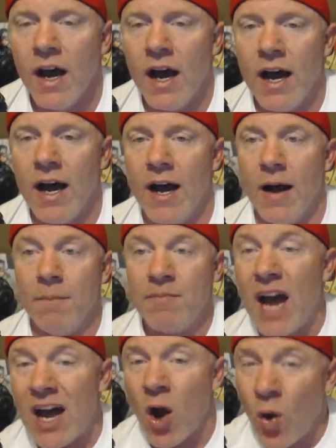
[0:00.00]

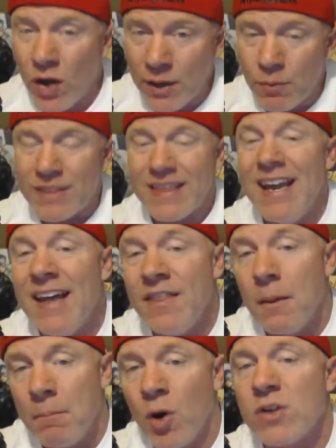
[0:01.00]
Not only within
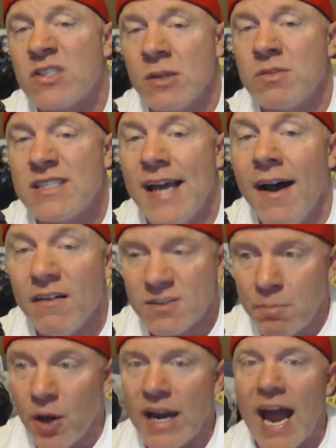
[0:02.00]
the books themselves,
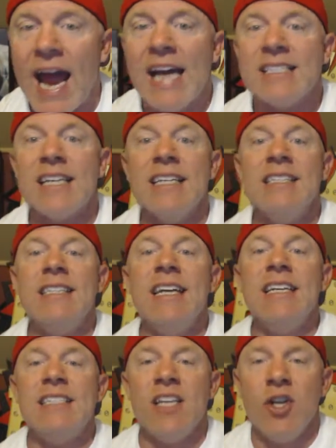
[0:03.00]
but as a
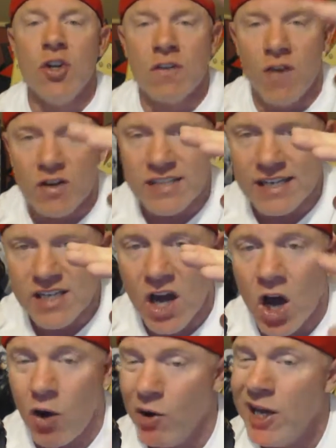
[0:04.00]
DC universe as a
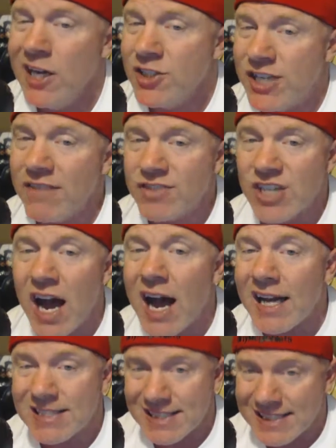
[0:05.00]
whole. Jeff
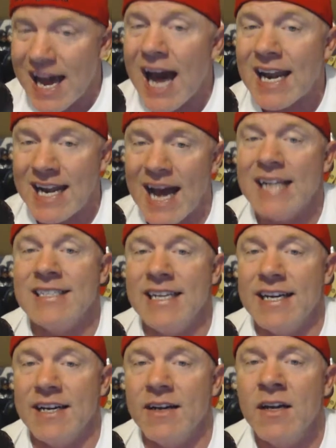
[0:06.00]
Johns has got an
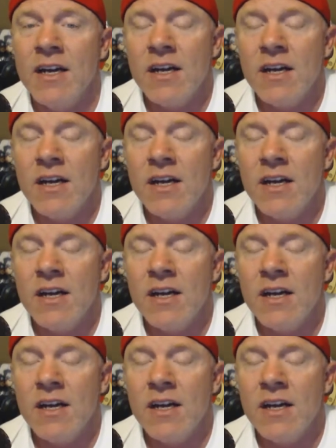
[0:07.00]
idea.